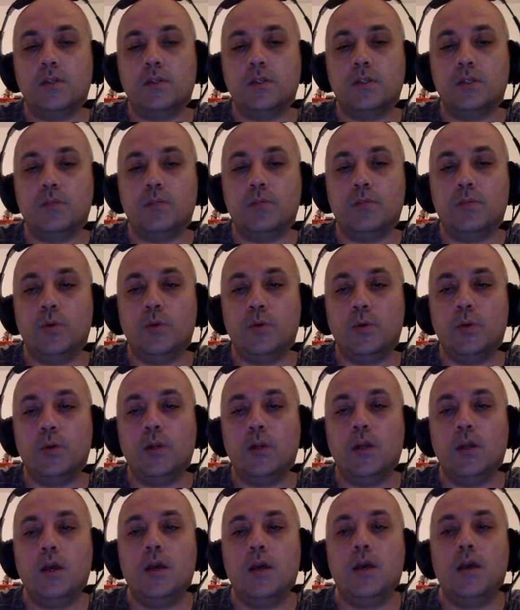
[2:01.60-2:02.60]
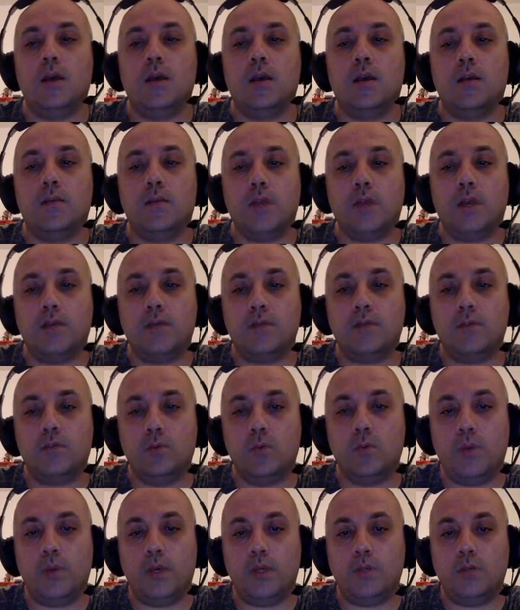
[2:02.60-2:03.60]
a pawn, and we have two
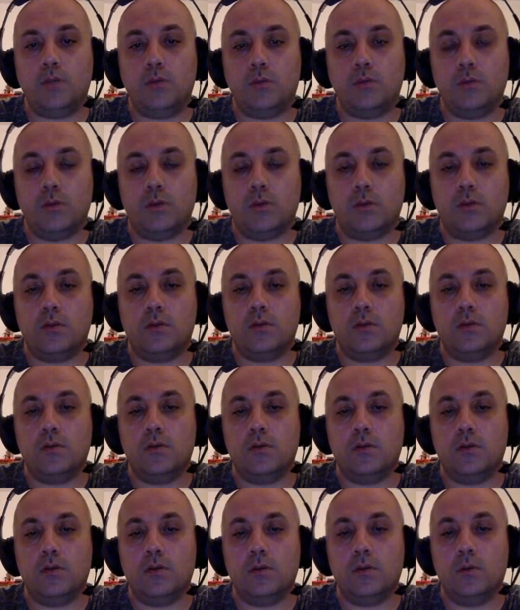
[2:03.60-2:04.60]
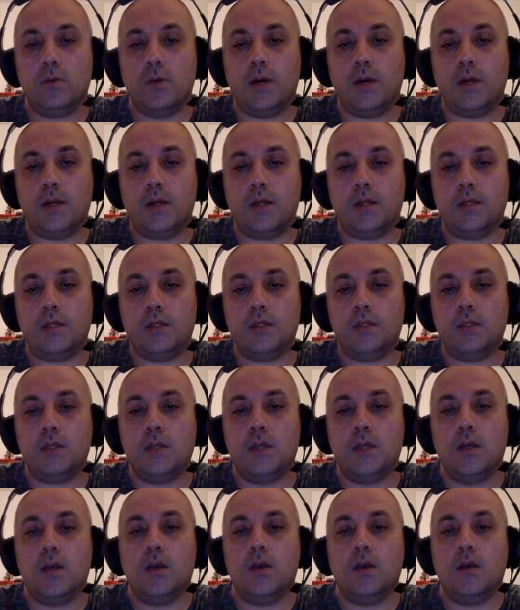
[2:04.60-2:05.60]
ways to do it. One is
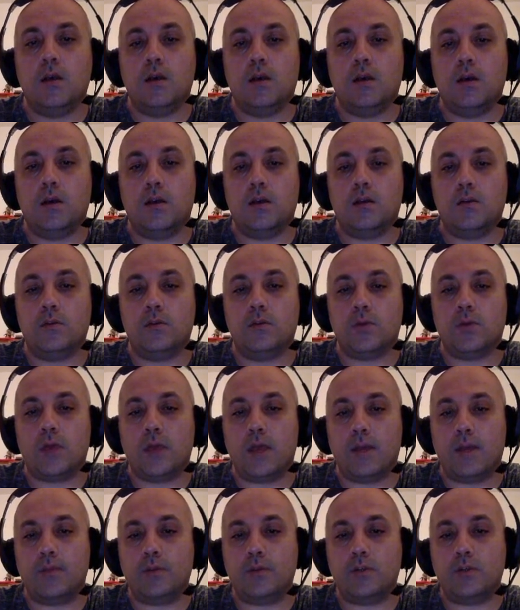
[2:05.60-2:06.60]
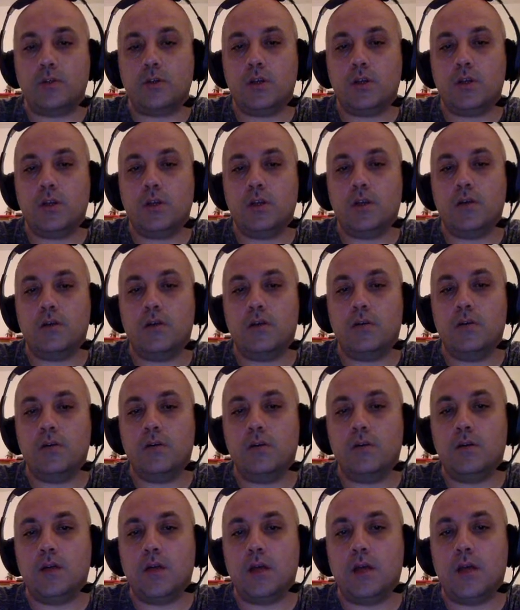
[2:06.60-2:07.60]
to capture here
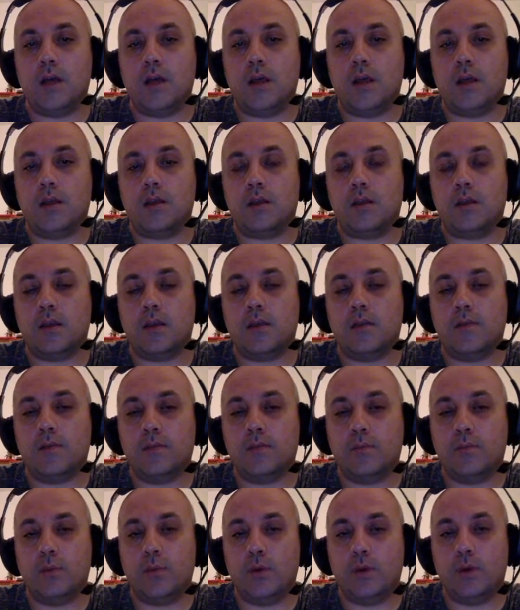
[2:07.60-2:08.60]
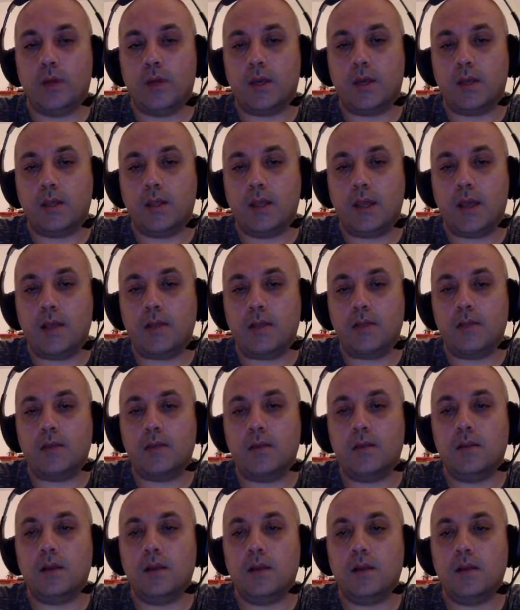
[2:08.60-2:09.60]
and give a pawn like that,
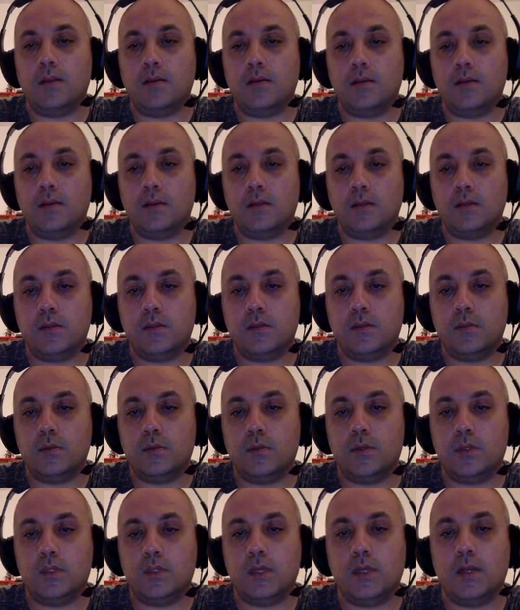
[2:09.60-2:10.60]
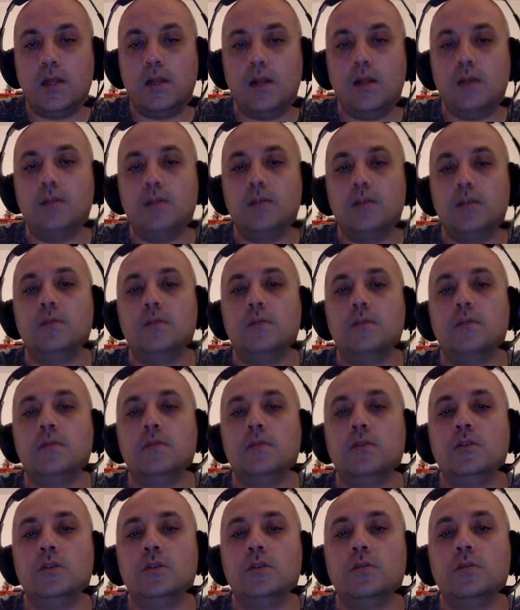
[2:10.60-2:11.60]
and the other is what Sanal did
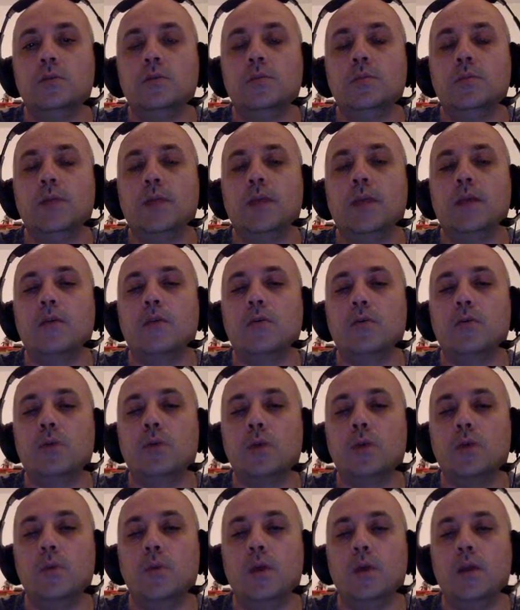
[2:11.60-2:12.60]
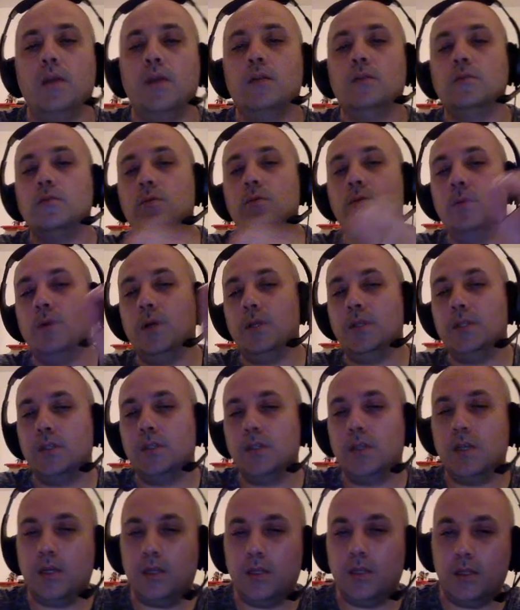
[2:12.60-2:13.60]
just by playing rook e1. So what's
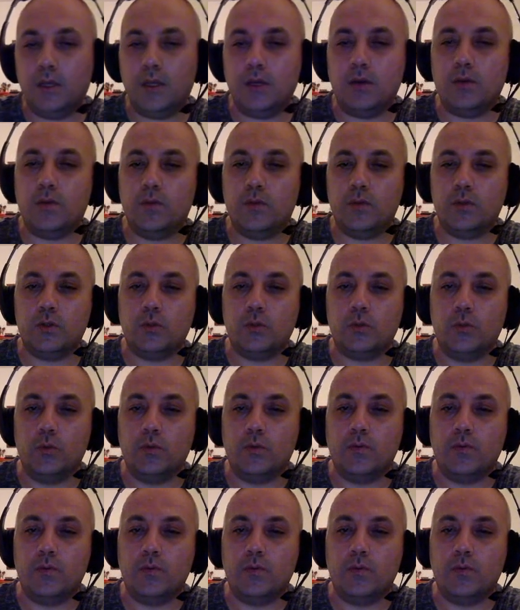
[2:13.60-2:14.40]
the idea of this move?